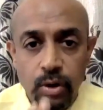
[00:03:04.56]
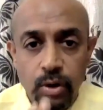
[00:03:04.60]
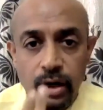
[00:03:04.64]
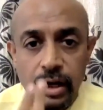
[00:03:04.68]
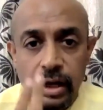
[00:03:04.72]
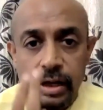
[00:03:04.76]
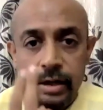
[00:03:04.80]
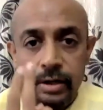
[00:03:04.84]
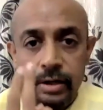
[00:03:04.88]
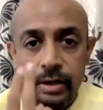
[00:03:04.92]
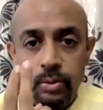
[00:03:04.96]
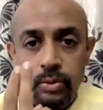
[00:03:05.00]
what
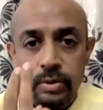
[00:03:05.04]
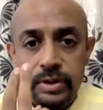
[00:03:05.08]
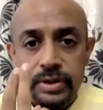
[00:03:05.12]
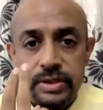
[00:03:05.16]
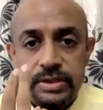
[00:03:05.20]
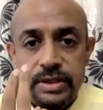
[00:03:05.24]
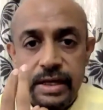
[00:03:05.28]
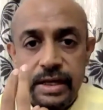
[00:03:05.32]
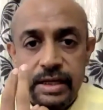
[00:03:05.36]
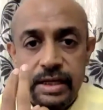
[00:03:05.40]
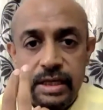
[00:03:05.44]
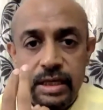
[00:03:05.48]
I do
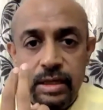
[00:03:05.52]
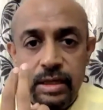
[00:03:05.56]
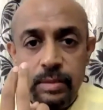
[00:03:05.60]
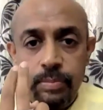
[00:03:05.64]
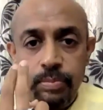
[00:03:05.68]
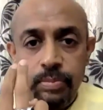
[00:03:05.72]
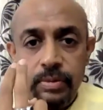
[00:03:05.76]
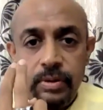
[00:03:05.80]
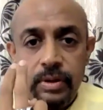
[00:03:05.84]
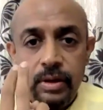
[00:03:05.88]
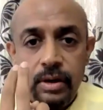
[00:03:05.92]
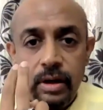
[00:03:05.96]
is I
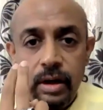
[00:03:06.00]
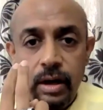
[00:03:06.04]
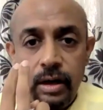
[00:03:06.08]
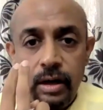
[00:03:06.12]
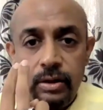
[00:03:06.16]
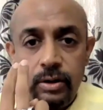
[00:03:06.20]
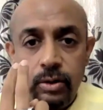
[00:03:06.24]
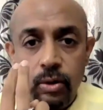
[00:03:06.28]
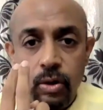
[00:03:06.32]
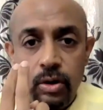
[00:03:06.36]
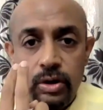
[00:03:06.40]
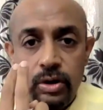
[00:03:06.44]
keep
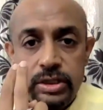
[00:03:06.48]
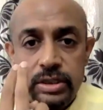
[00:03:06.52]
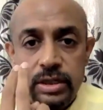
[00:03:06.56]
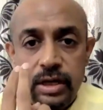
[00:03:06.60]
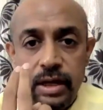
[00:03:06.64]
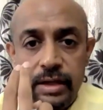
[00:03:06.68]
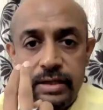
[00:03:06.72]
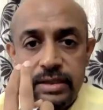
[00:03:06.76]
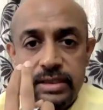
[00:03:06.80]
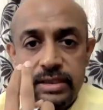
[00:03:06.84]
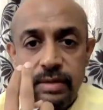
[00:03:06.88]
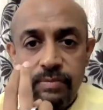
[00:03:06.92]
a
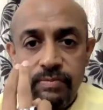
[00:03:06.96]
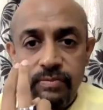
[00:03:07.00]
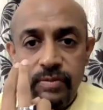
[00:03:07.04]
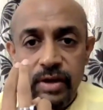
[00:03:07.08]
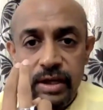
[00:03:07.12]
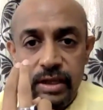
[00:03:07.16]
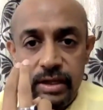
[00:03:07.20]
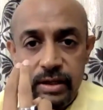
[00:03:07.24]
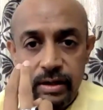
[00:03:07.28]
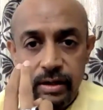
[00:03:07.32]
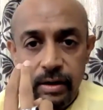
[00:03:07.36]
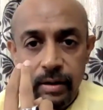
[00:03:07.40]
torchlight
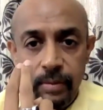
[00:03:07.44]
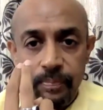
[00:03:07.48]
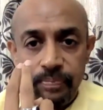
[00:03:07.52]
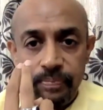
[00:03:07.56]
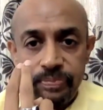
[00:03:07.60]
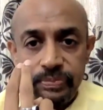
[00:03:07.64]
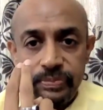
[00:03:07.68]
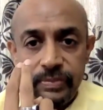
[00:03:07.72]
somewhere here,